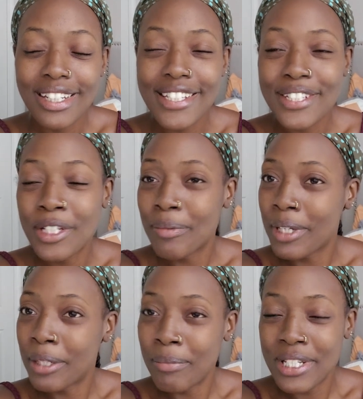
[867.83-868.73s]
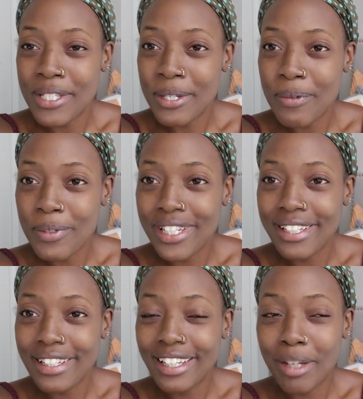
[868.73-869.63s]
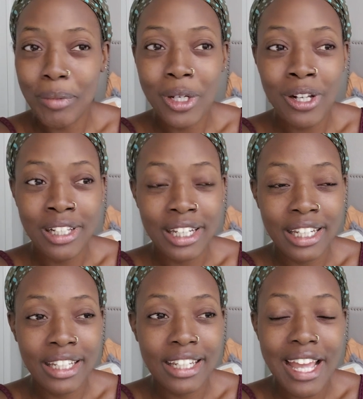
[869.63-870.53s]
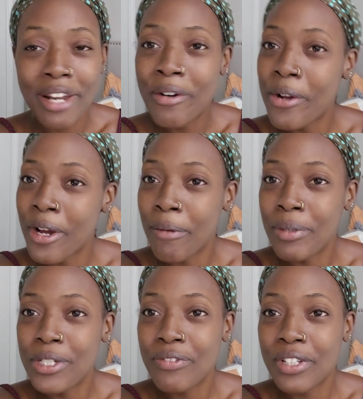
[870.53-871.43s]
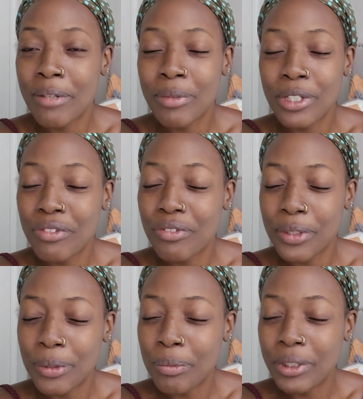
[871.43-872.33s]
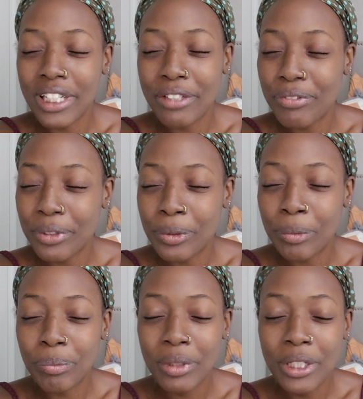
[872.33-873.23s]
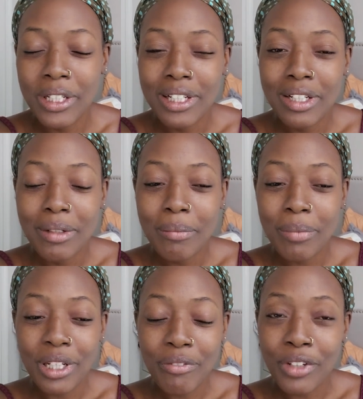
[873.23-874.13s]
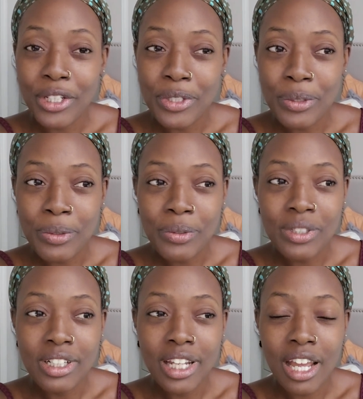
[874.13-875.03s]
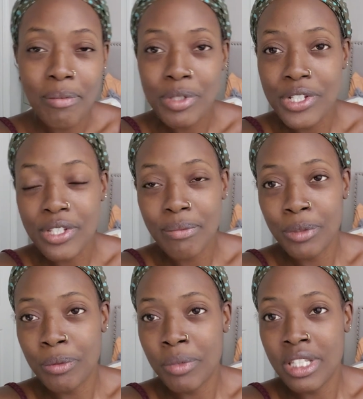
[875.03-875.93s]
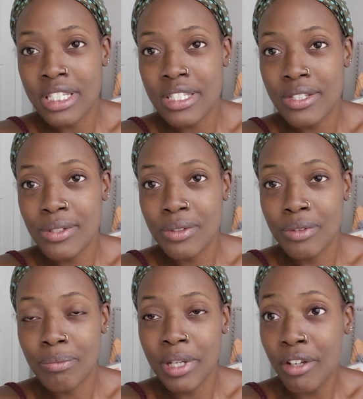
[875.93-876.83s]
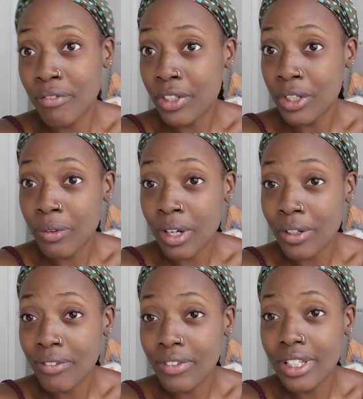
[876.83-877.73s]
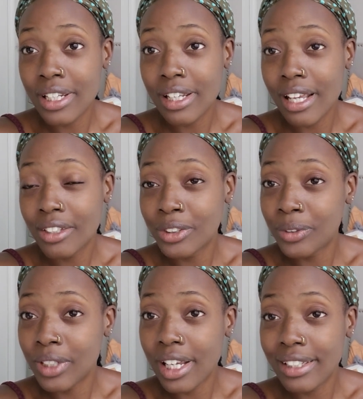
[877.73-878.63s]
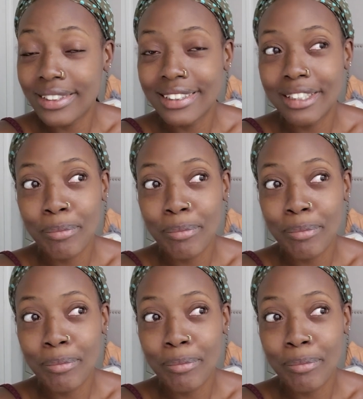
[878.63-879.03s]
It's gonna be an amazing week, I'm calling it. I don't know how much of it I'm gonna film or not film, but if I do capture some moments to make a video out of it, I'll do that.